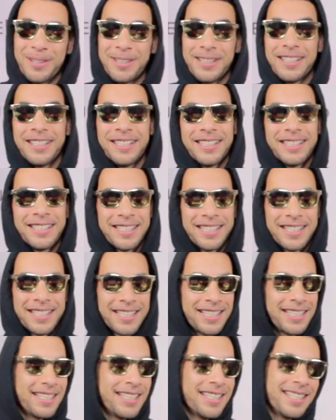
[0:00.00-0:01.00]

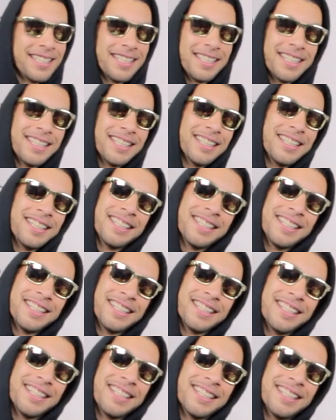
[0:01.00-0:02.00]

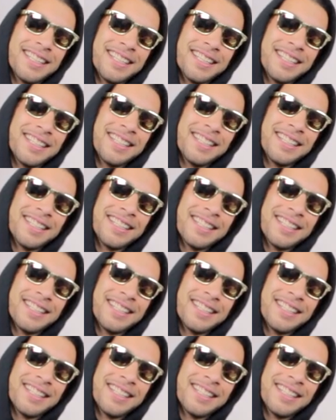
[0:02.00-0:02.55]
No words are spoken by the person on screen.